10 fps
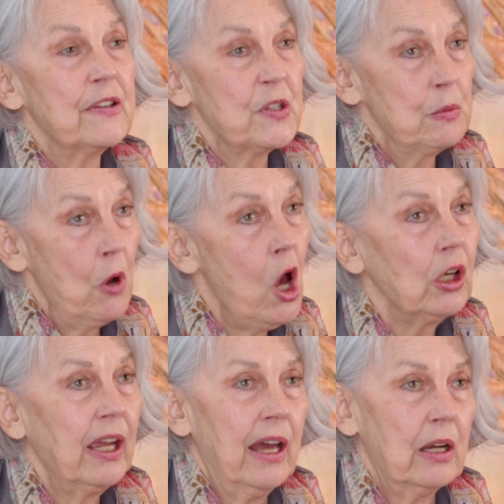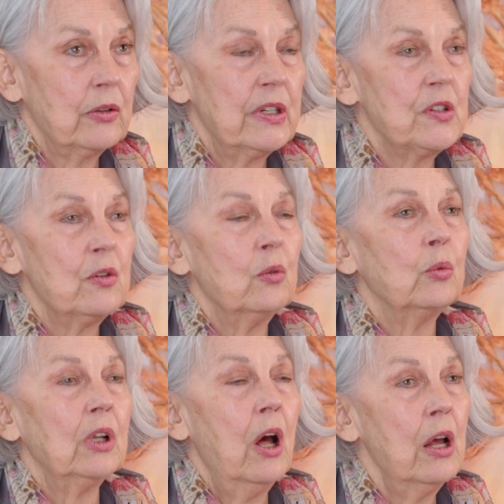the small galleries
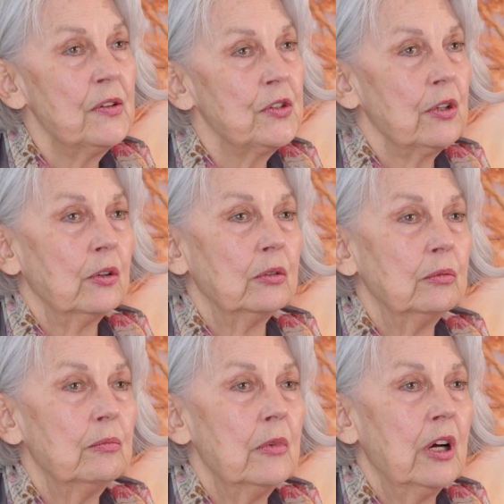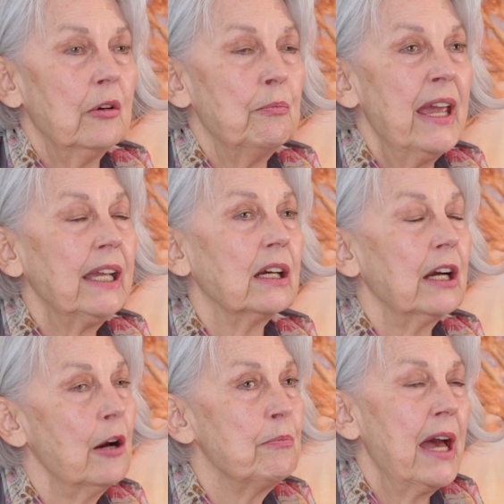will also make a
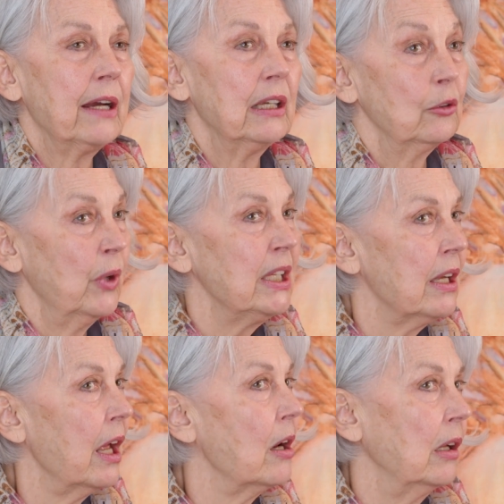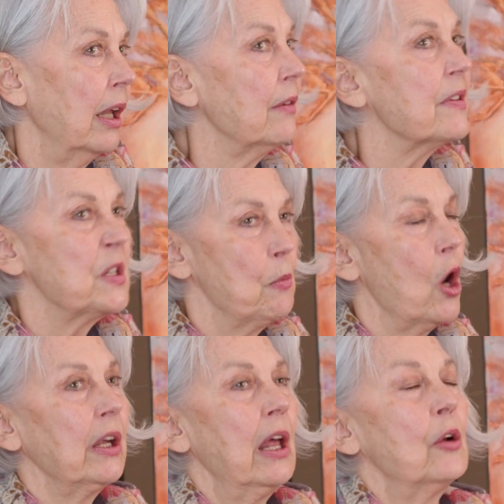comeback. Like right now, a lot of the
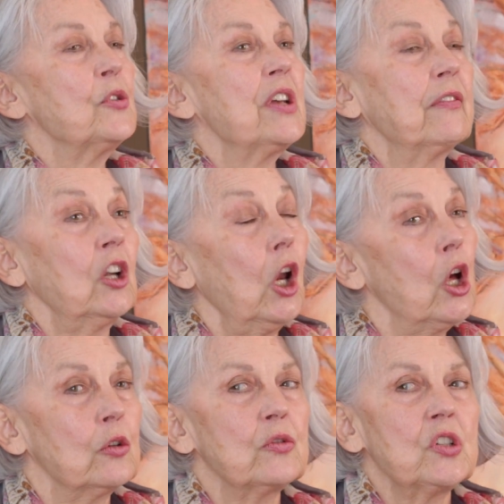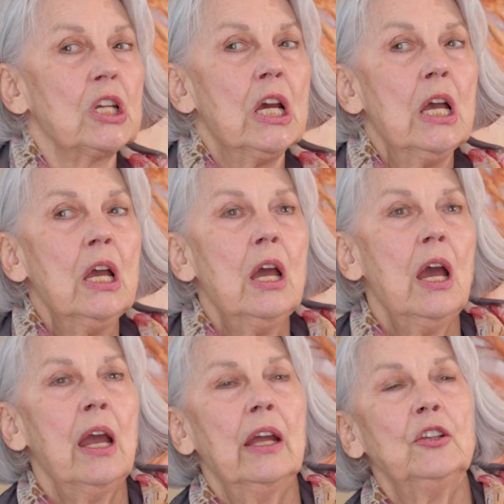small galleries have closed,
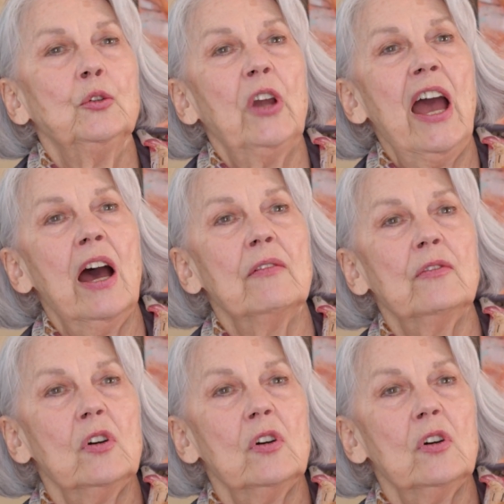and you have,